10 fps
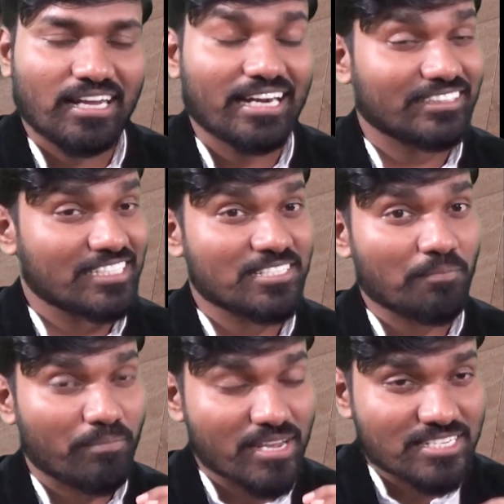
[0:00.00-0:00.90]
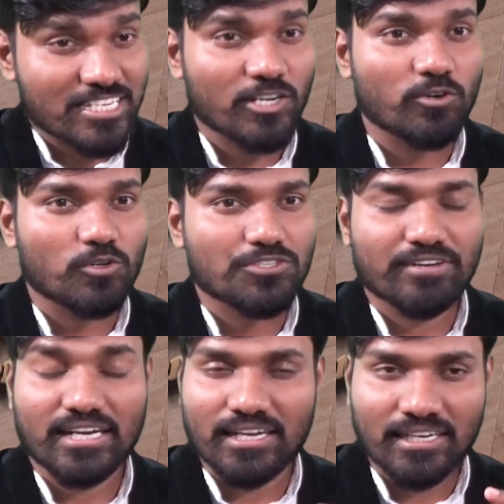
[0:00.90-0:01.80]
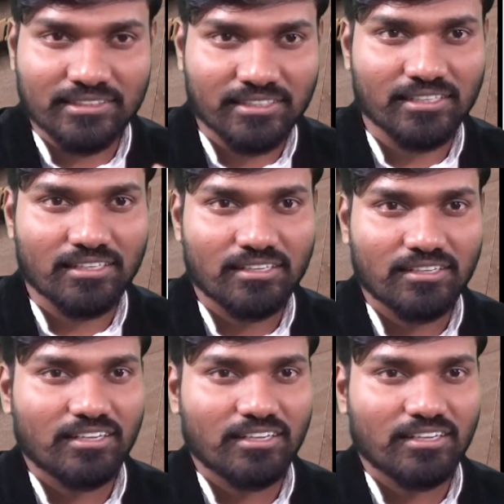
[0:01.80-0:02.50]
And this is a basic course for electrical,